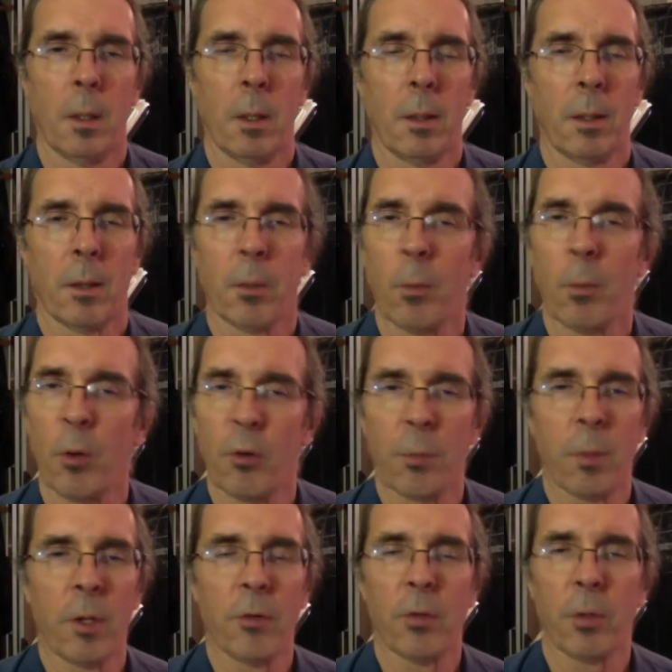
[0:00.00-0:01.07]
Now, the most
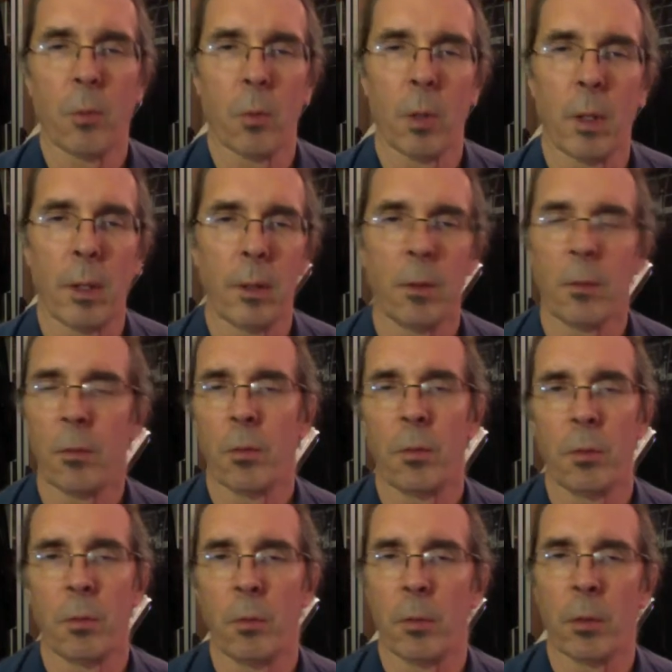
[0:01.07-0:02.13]
basic way
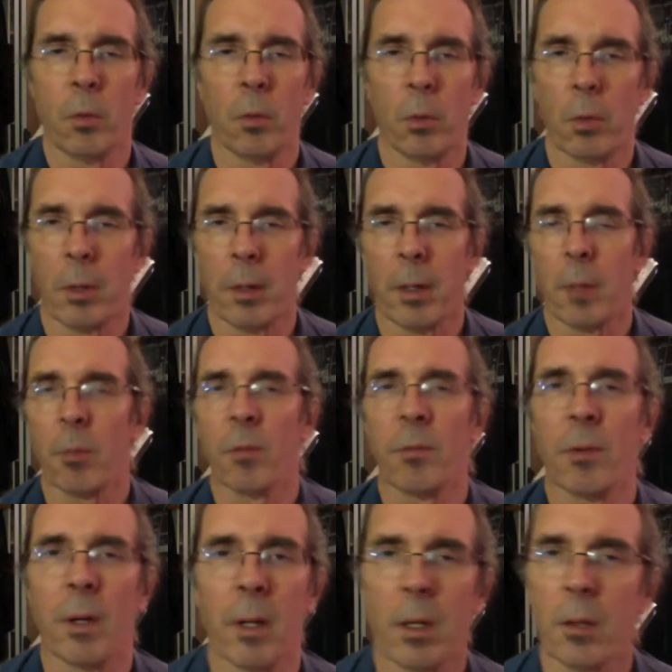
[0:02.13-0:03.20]
to record an
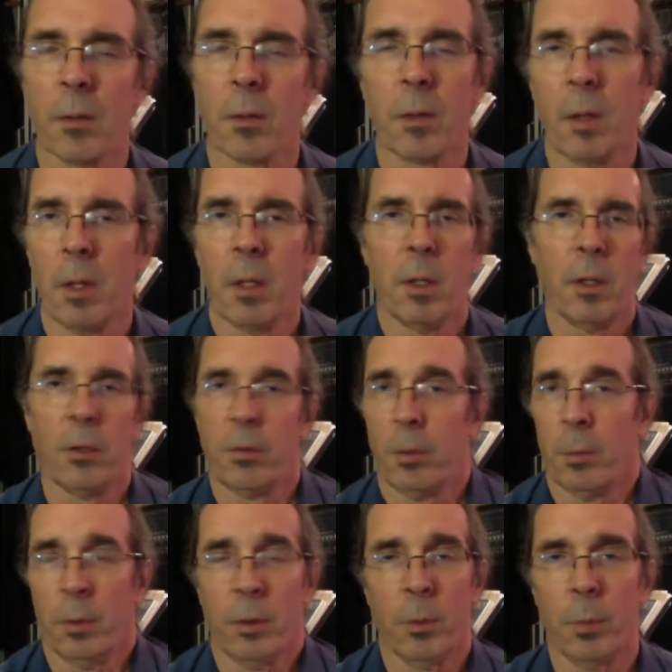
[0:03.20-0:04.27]
amplifier is
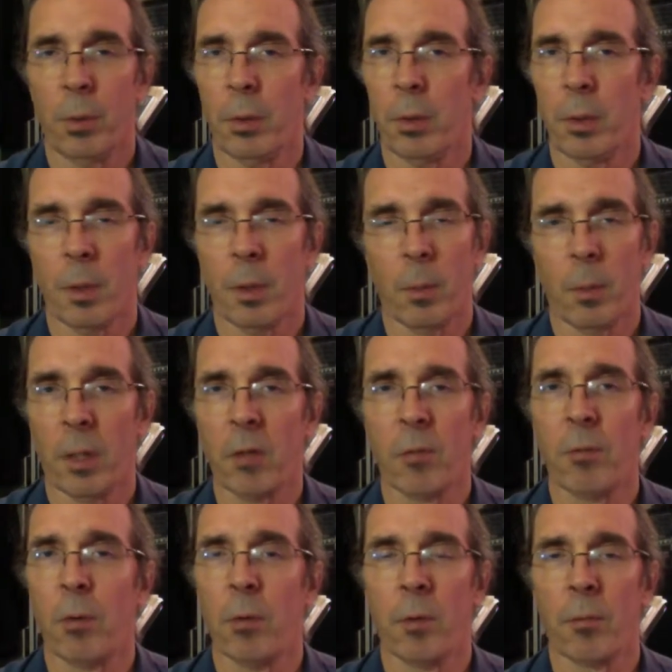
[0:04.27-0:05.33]
simply to put a
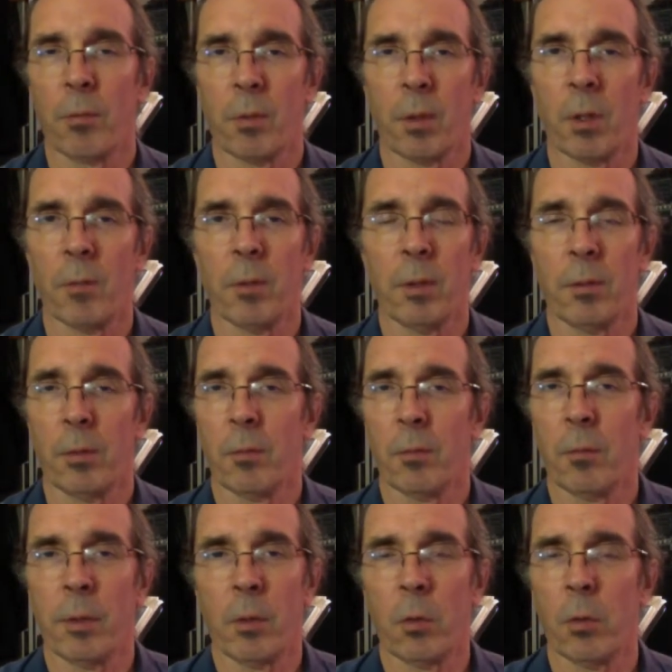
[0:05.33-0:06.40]
microphone in front of it and
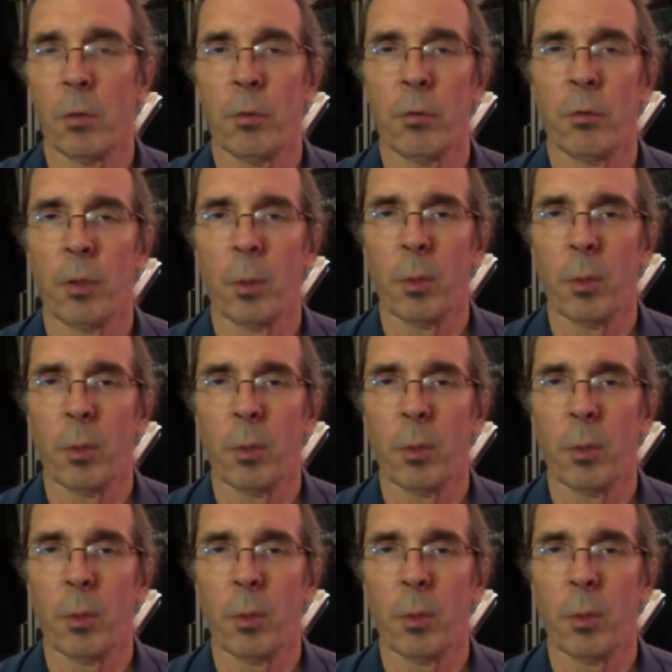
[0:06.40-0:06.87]
record using the